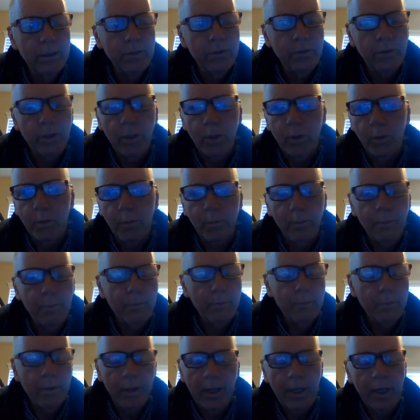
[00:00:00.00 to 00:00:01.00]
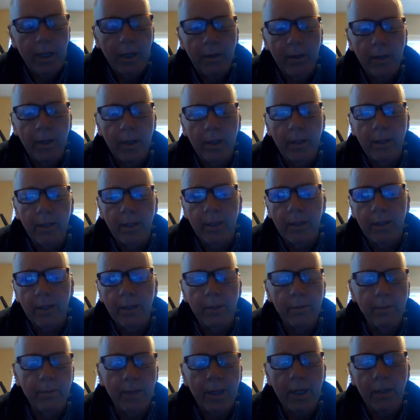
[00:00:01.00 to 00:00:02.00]
So, and I
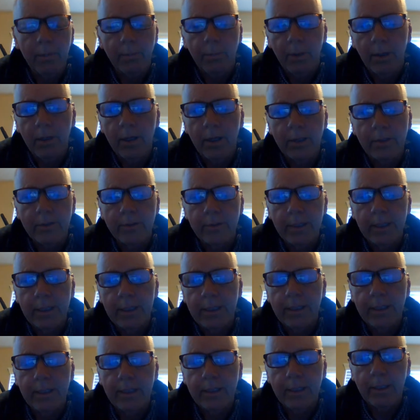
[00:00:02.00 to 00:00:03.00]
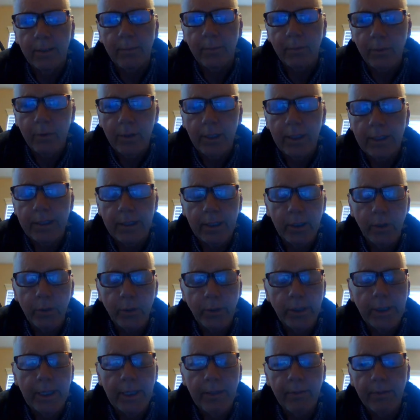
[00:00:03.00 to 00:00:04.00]
got a blog site that I'm trying to
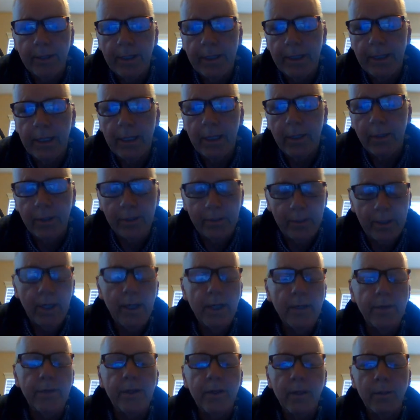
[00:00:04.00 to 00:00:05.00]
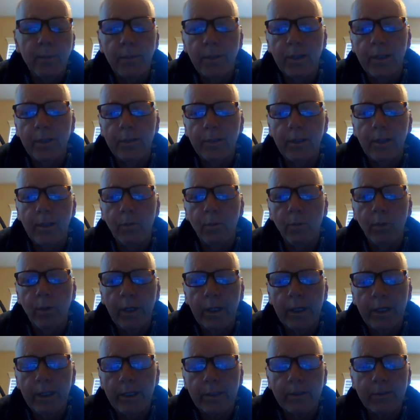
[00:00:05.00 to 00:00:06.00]
create right now that's on there, but it's on
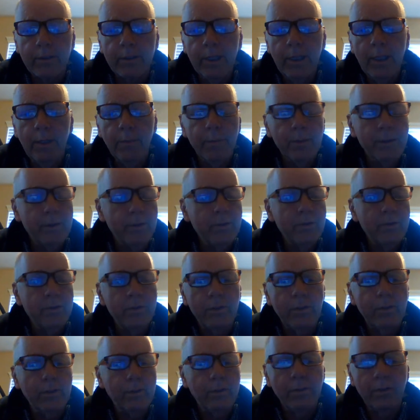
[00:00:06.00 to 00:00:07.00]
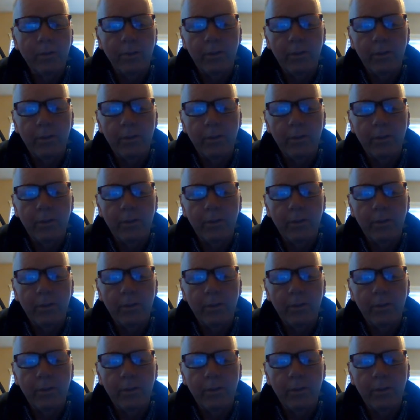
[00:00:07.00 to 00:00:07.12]
Wix. But just